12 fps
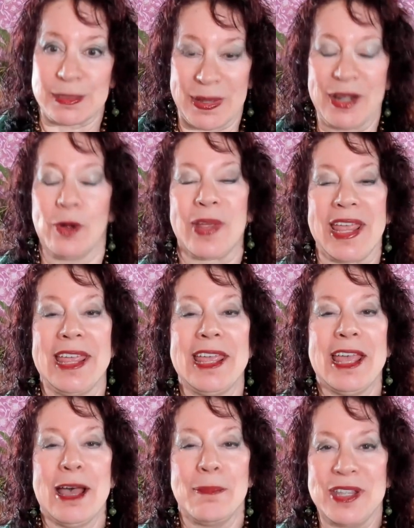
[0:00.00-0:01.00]
But okay,
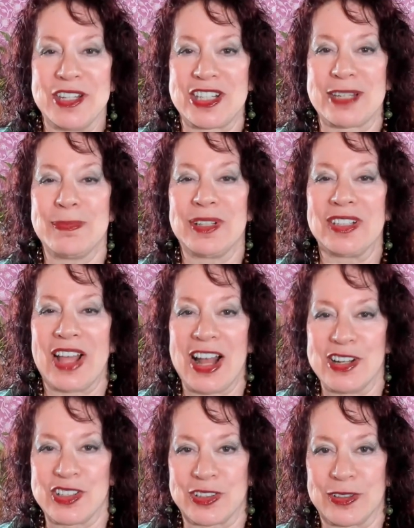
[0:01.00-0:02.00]

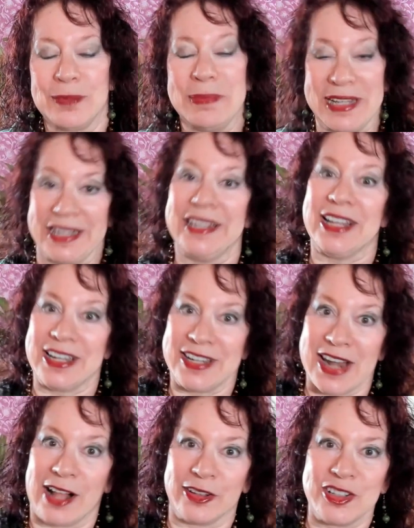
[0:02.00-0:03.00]
epistemological, meaning
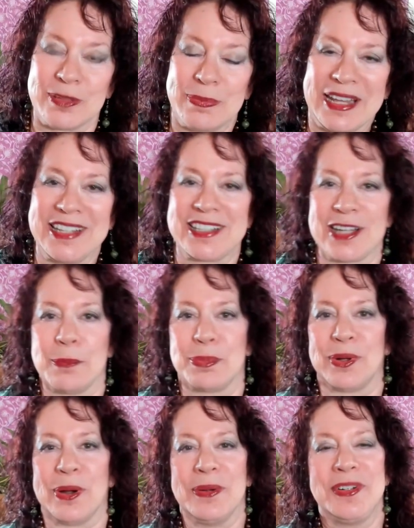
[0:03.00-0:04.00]
knowledge-based
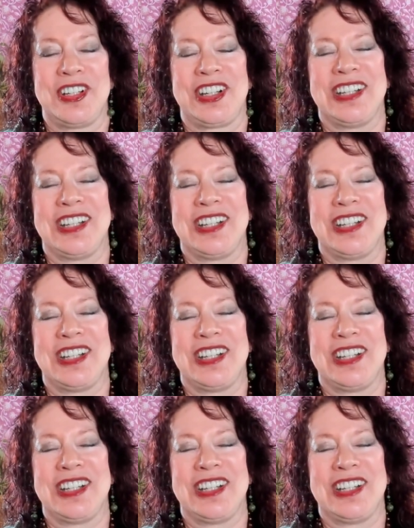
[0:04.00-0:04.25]
approach.